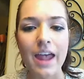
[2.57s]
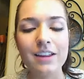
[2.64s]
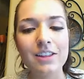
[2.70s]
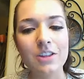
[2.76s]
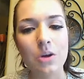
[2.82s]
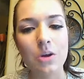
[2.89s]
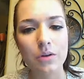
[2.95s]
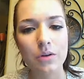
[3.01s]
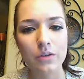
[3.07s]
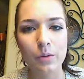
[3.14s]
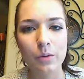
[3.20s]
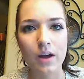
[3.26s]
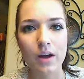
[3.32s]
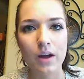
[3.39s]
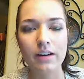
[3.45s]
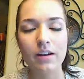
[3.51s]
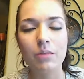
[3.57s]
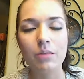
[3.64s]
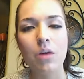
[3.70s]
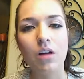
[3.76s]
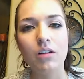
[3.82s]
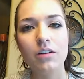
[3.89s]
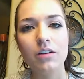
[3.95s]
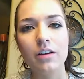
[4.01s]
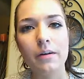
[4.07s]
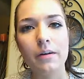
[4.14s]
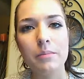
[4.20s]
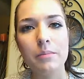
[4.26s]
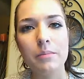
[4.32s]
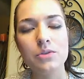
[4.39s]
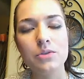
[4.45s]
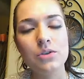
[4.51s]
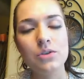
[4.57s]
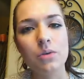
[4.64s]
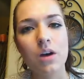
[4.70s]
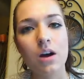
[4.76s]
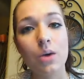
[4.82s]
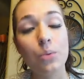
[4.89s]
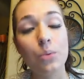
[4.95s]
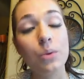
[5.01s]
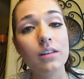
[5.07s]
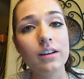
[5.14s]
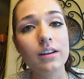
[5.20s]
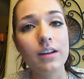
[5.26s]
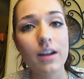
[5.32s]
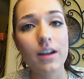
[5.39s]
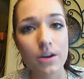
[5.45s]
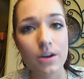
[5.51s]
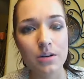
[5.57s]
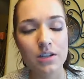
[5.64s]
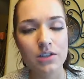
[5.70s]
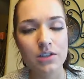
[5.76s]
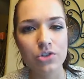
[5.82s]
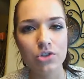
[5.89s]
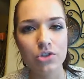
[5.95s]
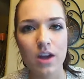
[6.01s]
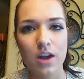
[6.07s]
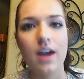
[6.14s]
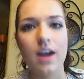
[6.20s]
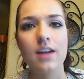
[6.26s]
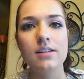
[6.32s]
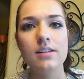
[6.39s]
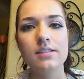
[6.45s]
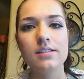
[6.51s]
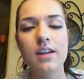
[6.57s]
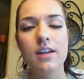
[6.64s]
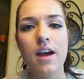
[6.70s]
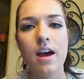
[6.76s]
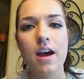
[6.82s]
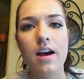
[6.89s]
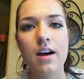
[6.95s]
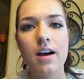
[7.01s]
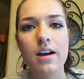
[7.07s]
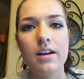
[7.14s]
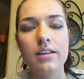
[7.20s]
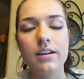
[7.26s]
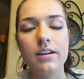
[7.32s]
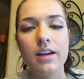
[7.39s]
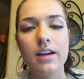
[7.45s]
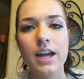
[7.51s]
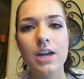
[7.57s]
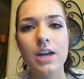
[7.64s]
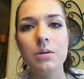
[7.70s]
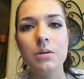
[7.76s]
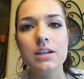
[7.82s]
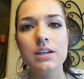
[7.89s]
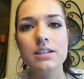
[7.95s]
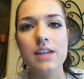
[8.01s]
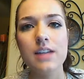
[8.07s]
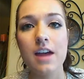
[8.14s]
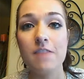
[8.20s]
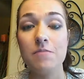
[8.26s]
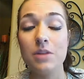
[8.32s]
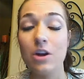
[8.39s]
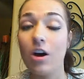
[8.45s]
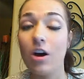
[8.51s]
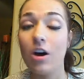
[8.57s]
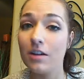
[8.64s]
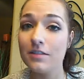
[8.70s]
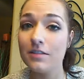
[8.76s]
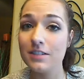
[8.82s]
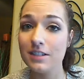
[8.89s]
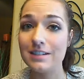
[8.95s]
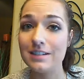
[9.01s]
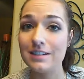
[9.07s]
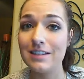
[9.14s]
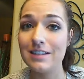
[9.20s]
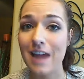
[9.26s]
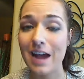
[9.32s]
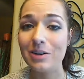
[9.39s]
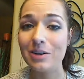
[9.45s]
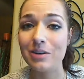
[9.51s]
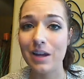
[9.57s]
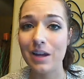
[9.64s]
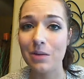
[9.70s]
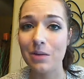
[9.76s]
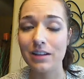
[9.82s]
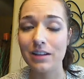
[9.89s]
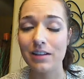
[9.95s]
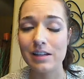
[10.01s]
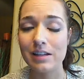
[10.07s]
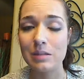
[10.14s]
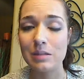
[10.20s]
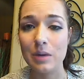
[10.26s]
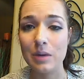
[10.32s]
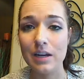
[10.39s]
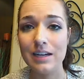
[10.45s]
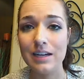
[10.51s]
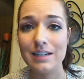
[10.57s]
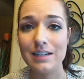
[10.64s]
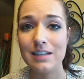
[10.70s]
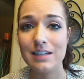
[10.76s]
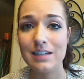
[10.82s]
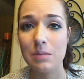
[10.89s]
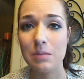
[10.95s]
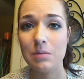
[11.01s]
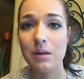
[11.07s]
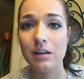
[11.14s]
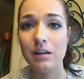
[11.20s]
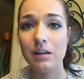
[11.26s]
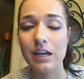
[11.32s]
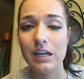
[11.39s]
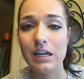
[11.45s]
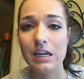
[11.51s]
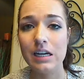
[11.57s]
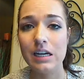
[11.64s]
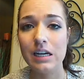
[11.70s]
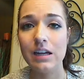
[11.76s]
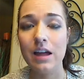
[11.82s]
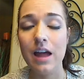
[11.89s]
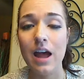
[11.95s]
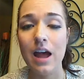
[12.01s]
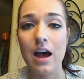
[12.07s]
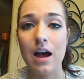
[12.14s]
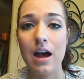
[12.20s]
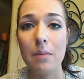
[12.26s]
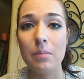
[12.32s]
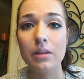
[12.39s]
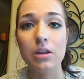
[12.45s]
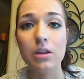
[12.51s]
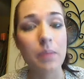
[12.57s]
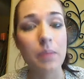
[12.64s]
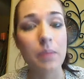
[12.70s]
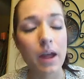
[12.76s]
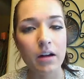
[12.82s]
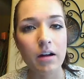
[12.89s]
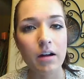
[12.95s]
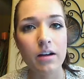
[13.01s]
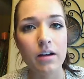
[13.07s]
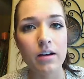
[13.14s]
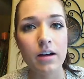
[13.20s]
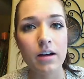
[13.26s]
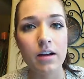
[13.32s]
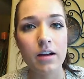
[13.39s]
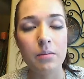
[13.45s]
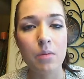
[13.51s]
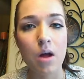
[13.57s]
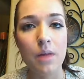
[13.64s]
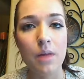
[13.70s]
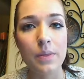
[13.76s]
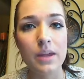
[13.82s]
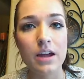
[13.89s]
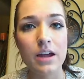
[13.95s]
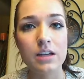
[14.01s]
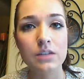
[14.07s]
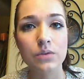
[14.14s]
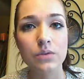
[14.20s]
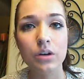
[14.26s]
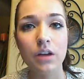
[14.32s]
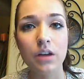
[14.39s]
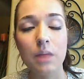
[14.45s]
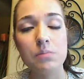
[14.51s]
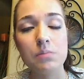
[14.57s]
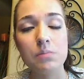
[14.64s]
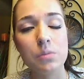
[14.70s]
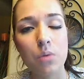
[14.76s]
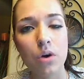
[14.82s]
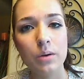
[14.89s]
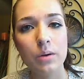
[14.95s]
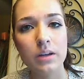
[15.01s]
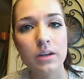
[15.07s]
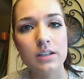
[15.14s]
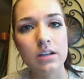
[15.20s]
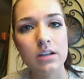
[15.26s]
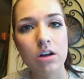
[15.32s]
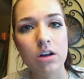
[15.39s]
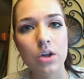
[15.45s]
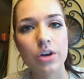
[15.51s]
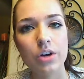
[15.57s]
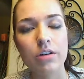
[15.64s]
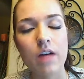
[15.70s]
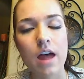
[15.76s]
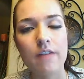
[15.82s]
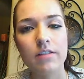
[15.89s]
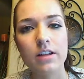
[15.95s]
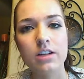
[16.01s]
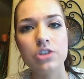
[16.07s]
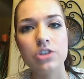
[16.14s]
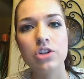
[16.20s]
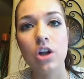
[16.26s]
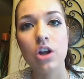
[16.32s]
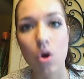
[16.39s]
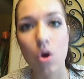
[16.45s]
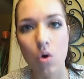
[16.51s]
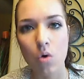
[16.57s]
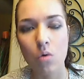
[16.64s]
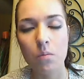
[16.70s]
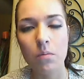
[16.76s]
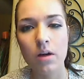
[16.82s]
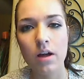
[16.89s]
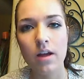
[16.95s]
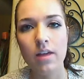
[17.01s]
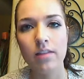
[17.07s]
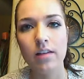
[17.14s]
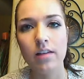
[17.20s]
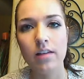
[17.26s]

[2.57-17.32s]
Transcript: Hello, everyone, and welcome to our weekly Coyotes chat. The Coyotes have been off since Saturday when they last played against the Tampa Bay Lightning, but they're back on the ice for a game tomorrow against the Colorado Avalanche at home.